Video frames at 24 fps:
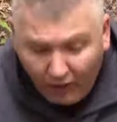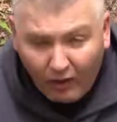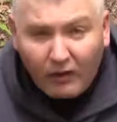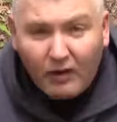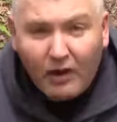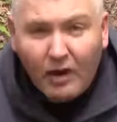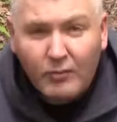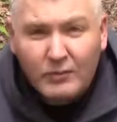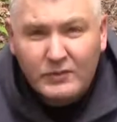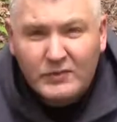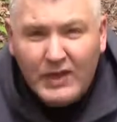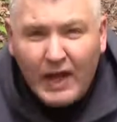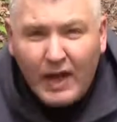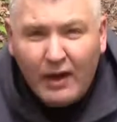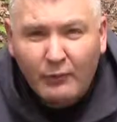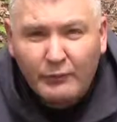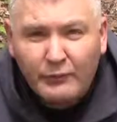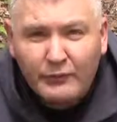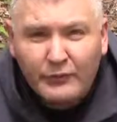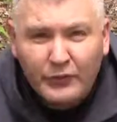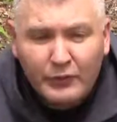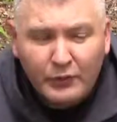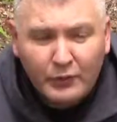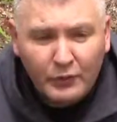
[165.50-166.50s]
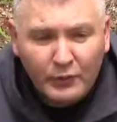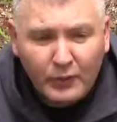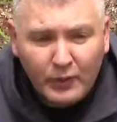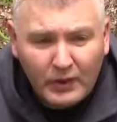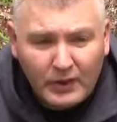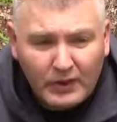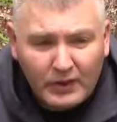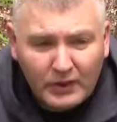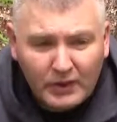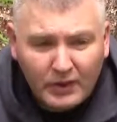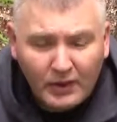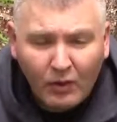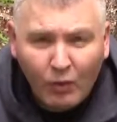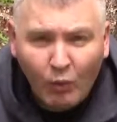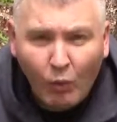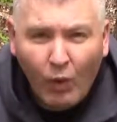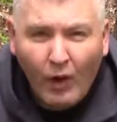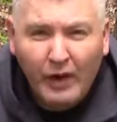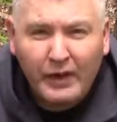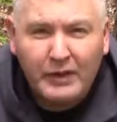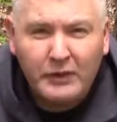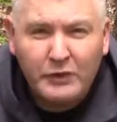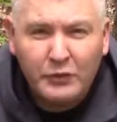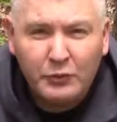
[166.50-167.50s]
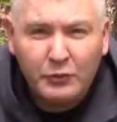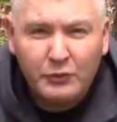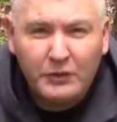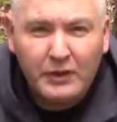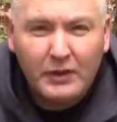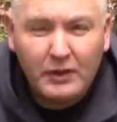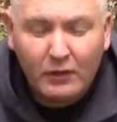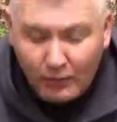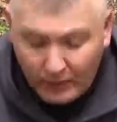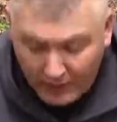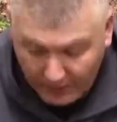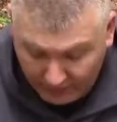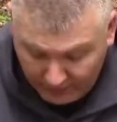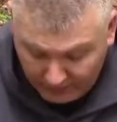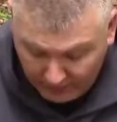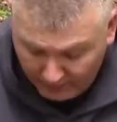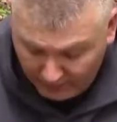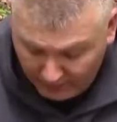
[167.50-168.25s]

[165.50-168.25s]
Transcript: comes down to what can you deal with.